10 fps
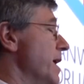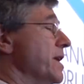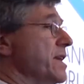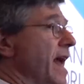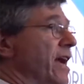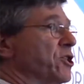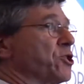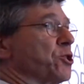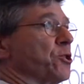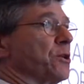
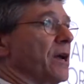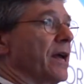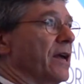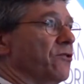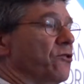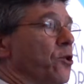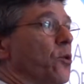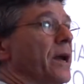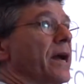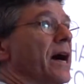Nature is
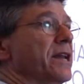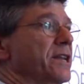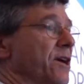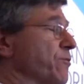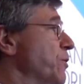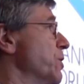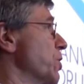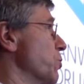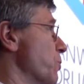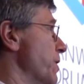doing a different
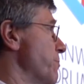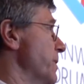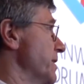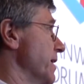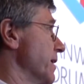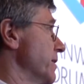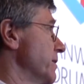arithmetic.